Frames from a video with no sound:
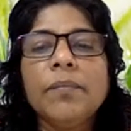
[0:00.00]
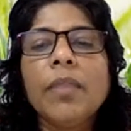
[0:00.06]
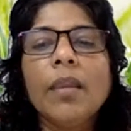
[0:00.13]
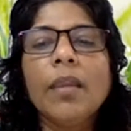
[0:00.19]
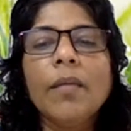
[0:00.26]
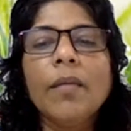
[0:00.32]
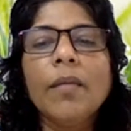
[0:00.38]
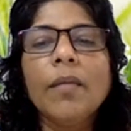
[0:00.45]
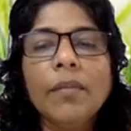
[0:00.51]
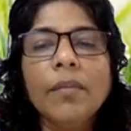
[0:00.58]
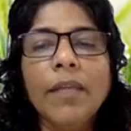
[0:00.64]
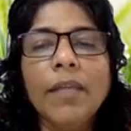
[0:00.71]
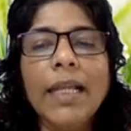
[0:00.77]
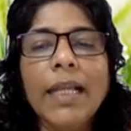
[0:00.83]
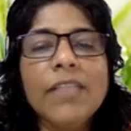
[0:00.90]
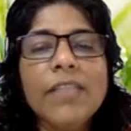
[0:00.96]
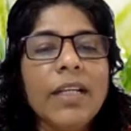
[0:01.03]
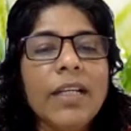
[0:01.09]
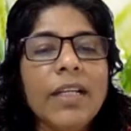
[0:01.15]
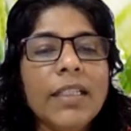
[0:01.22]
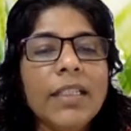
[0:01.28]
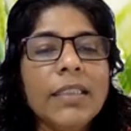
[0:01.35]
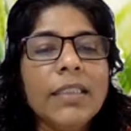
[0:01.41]
Whereas for
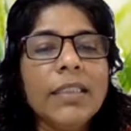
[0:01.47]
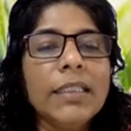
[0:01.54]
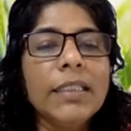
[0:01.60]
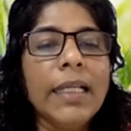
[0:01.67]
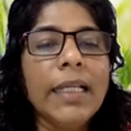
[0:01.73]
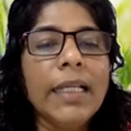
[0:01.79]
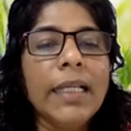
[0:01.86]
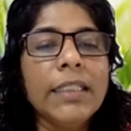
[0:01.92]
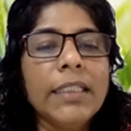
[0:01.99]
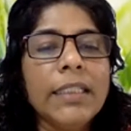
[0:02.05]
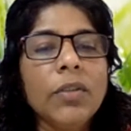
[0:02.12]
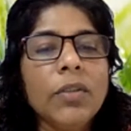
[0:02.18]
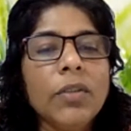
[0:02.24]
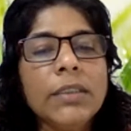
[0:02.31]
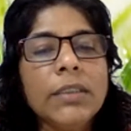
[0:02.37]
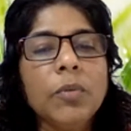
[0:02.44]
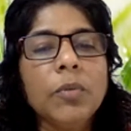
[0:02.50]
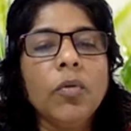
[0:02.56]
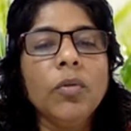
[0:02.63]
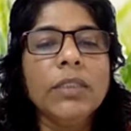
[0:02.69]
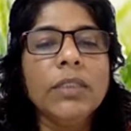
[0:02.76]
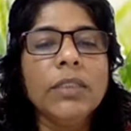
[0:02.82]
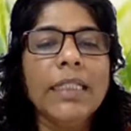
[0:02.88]
others, the essay questions prove
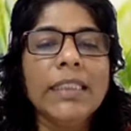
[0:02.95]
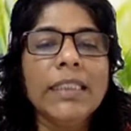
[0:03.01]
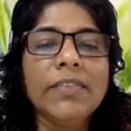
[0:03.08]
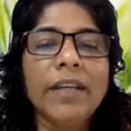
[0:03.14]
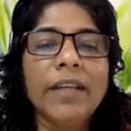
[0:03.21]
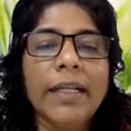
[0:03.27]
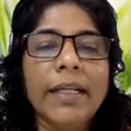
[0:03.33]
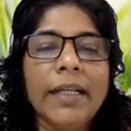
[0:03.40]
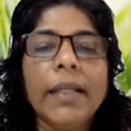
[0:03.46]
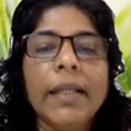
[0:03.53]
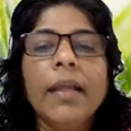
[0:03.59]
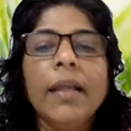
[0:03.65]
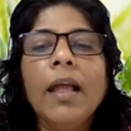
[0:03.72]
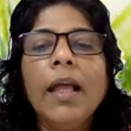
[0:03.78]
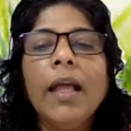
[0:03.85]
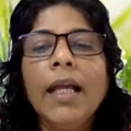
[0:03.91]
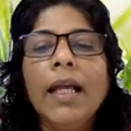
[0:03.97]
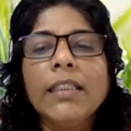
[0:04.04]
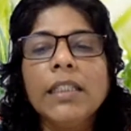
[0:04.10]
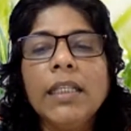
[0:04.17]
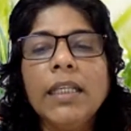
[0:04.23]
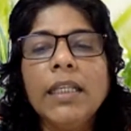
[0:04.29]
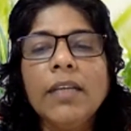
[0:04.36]
satisfactory. Actually,
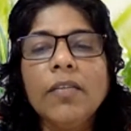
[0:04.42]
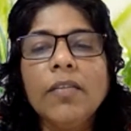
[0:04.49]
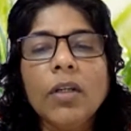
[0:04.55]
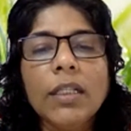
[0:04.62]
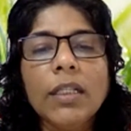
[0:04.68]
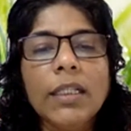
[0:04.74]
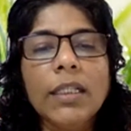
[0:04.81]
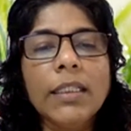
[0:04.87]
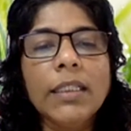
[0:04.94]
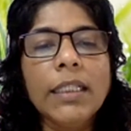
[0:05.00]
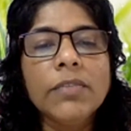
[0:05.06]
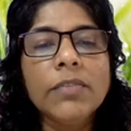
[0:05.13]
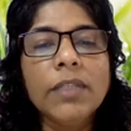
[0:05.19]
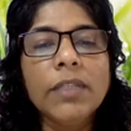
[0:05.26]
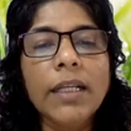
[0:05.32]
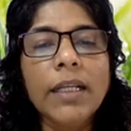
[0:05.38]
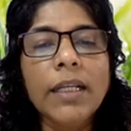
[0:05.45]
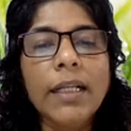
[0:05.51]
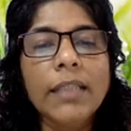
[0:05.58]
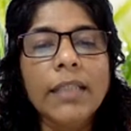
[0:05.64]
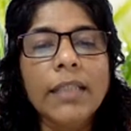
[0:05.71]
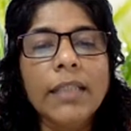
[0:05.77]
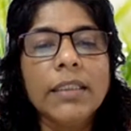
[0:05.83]
here, what are the things we are
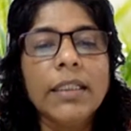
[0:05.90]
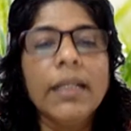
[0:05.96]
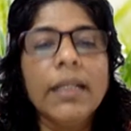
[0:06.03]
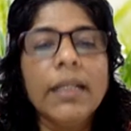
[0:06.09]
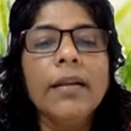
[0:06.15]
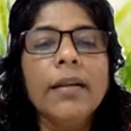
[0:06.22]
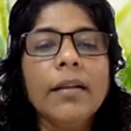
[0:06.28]
considering?